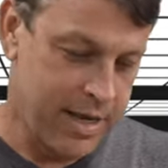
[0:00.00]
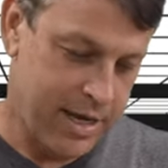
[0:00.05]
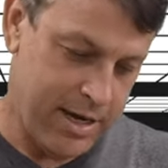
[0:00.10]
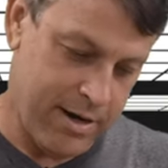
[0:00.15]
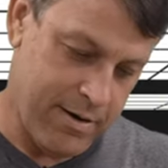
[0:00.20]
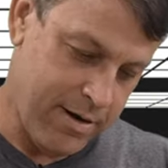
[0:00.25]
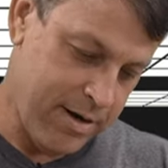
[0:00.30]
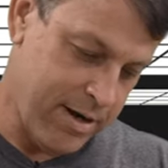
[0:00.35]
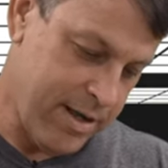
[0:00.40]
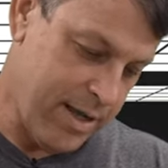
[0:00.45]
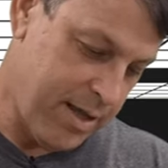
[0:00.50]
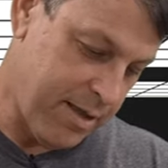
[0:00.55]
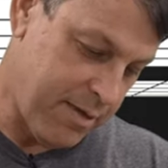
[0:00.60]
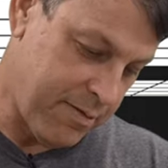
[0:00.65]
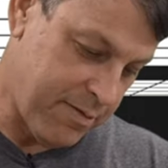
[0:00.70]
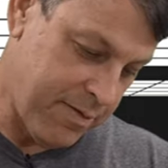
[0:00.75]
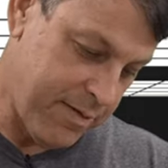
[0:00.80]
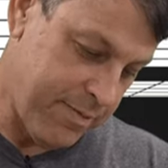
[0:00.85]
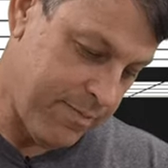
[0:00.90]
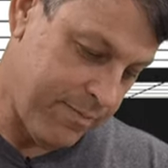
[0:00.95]
Here it
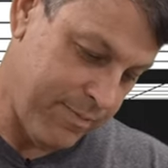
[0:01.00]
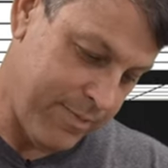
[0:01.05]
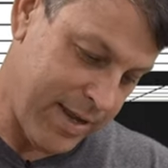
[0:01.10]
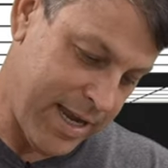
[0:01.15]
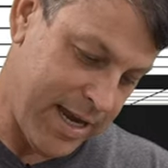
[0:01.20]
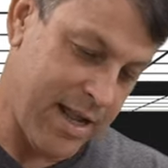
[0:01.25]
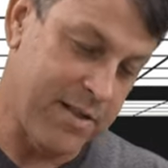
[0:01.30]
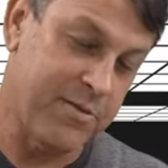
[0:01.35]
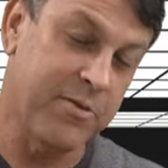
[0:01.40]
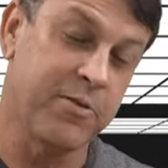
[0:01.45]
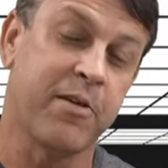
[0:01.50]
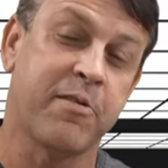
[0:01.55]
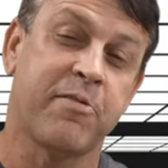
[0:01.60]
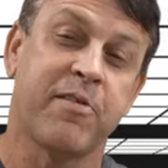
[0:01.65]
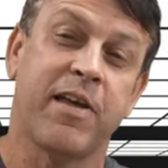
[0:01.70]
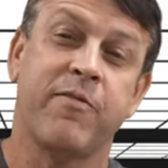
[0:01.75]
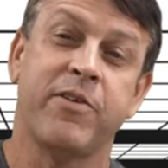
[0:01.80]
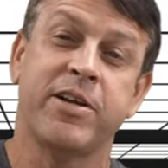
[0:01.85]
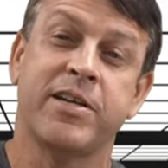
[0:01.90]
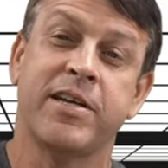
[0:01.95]
is. Man, I do this
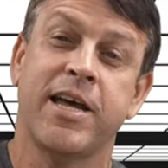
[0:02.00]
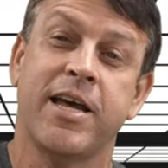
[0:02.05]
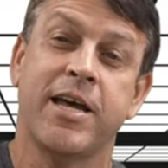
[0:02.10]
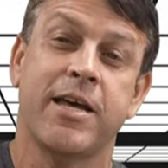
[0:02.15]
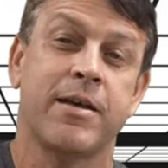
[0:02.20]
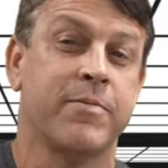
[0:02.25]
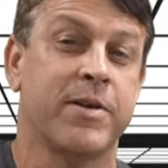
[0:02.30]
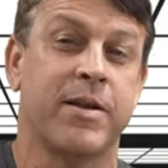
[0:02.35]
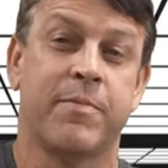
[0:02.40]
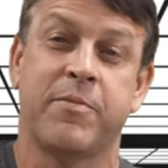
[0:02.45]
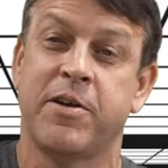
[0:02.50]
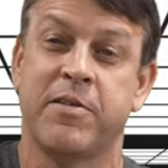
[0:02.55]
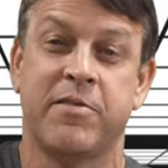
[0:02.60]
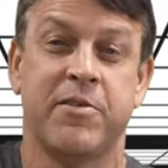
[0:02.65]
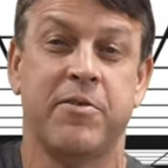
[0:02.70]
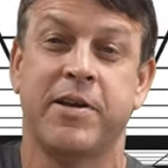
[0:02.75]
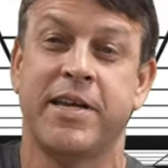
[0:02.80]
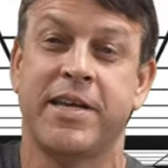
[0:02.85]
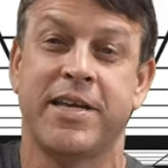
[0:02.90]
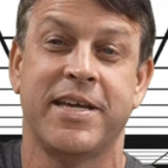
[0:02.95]
every time. I'm gonna
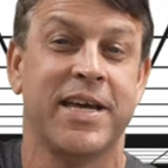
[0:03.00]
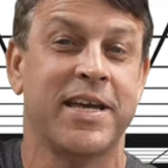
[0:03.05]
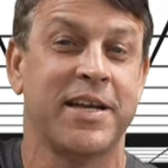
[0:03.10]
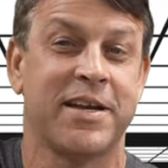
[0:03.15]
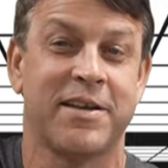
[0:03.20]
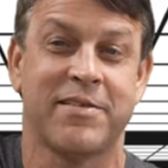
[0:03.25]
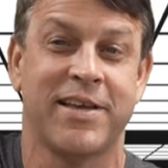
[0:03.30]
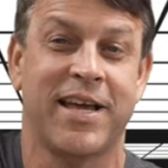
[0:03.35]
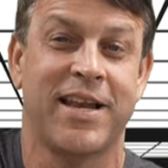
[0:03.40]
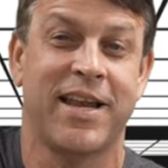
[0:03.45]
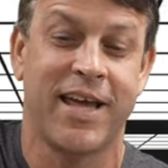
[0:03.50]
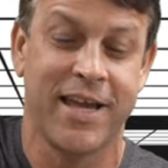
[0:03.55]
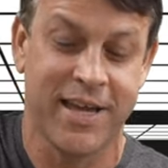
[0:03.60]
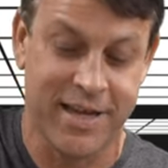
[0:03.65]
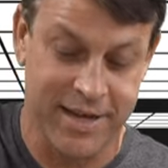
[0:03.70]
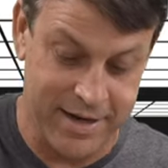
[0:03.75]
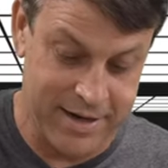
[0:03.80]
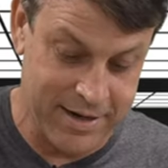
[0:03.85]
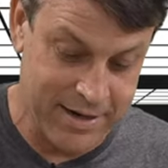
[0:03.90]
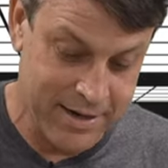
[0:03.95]
do it again, because I like
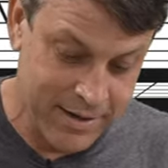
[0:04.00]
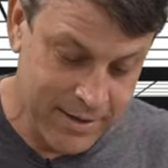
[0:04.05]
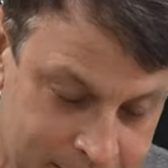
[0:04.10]
it.